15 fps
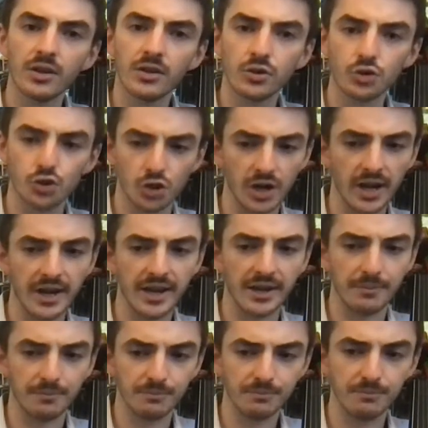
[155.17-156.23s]
Try
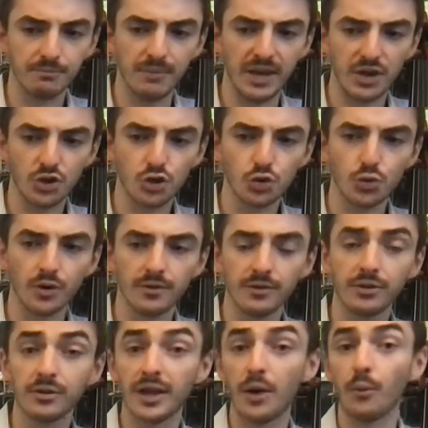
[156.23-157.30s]
again. Make sure
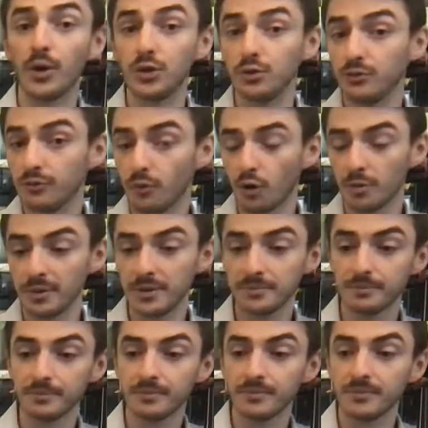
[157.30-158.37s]
that when you form it,
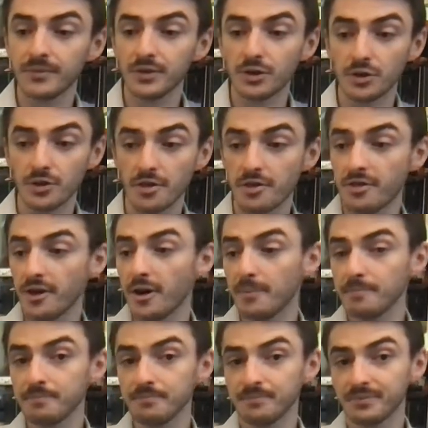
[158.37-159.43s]
your
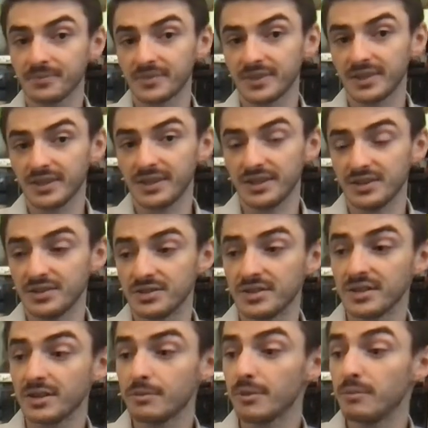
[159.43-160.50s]
thumb is
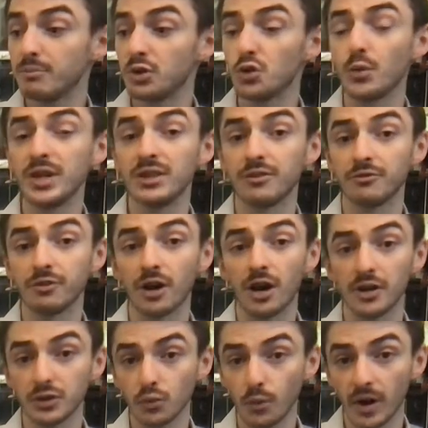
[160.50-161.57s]
between the frog
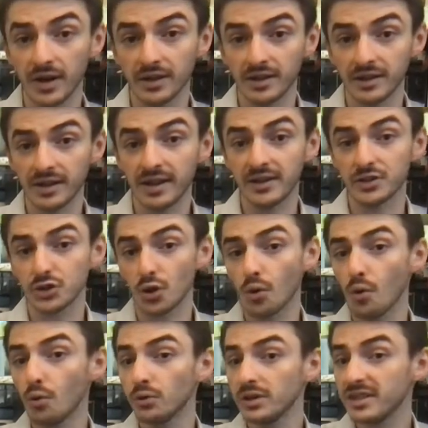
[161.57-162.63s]
and the winding, and it's
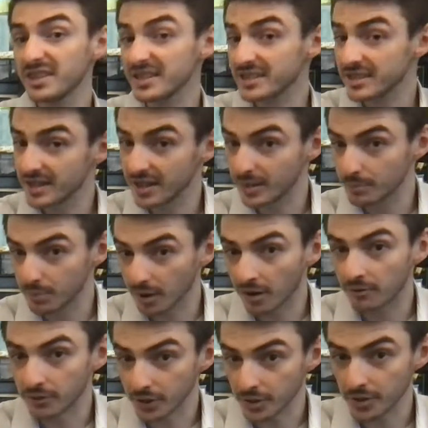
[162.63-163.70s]
only the tip
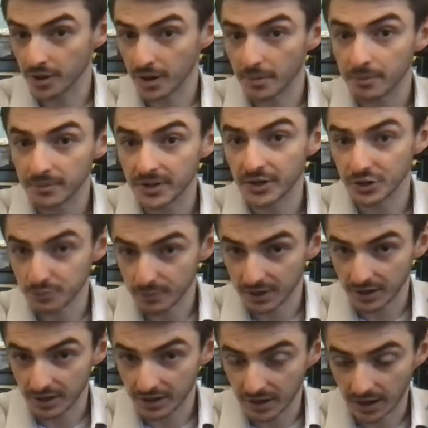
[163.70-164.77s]
of your thumb that is
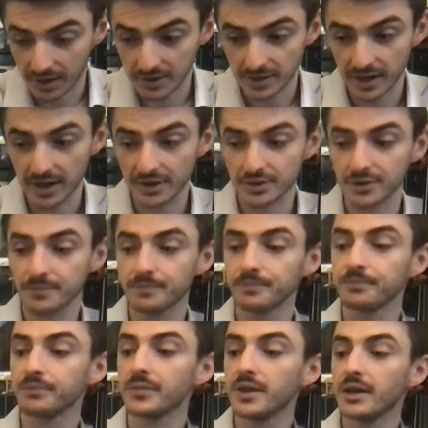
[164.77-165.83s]
making contact.
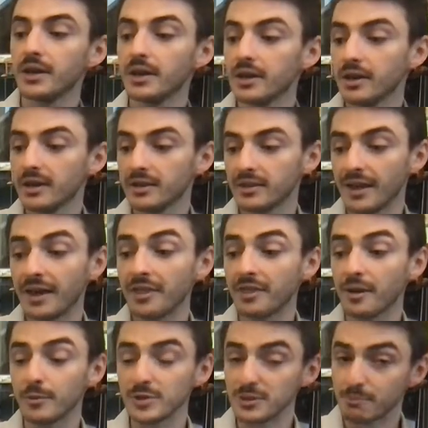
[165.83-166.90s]
That
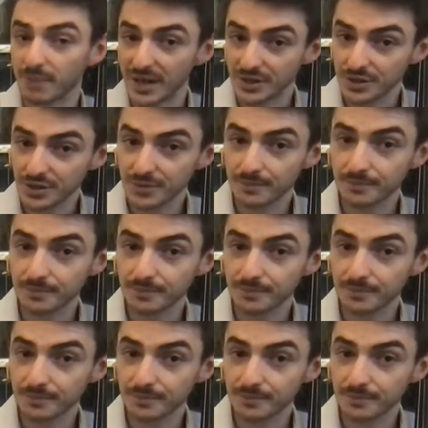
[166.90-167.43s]
thumb is bent.